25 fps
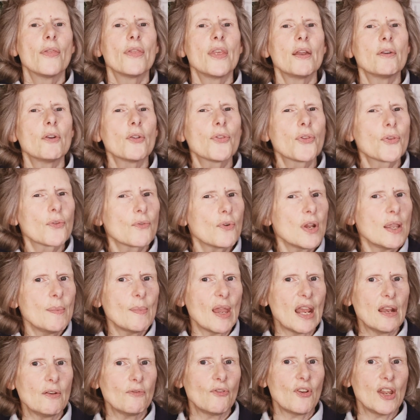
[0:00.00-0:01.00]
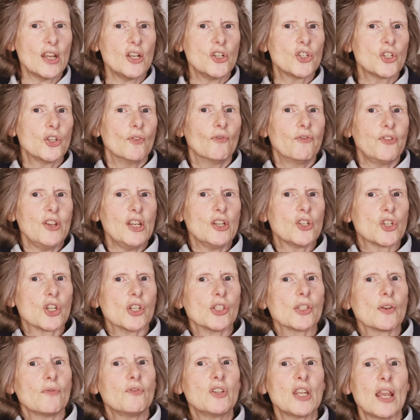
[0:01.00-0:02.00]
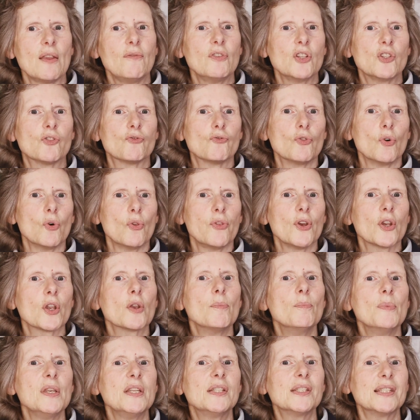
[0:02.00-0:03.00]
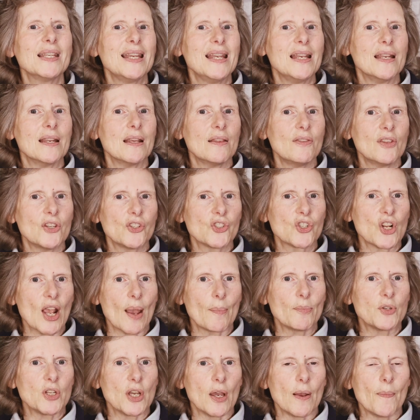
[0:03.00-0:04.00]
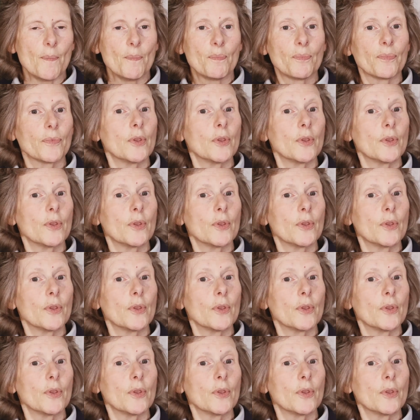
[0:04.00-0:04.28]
There are three main features of David's rule that can be seen in this chapter.